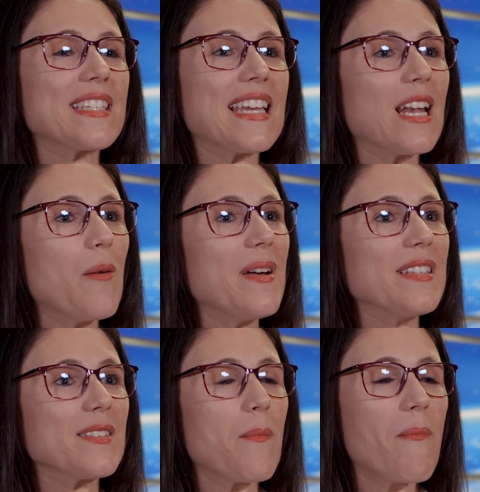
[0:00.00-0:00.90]
to get up
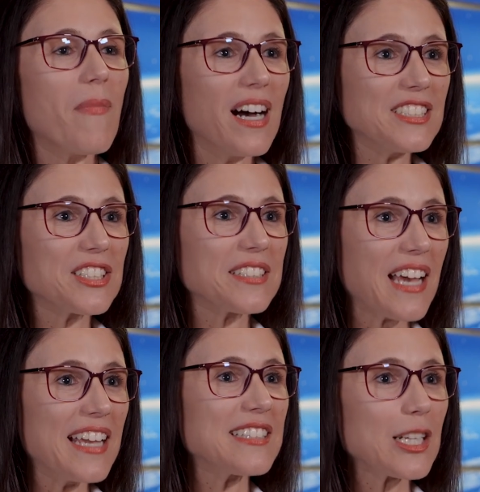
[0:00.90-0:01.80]
as much
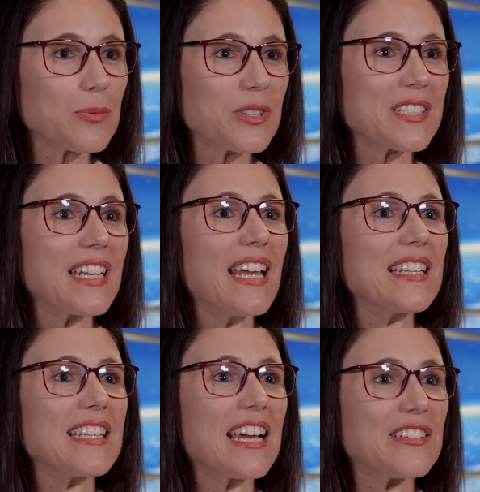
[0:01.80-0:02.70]
science exploration
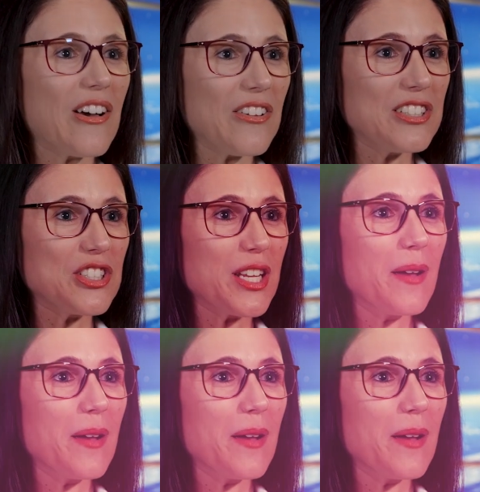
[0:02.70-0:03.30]
and technology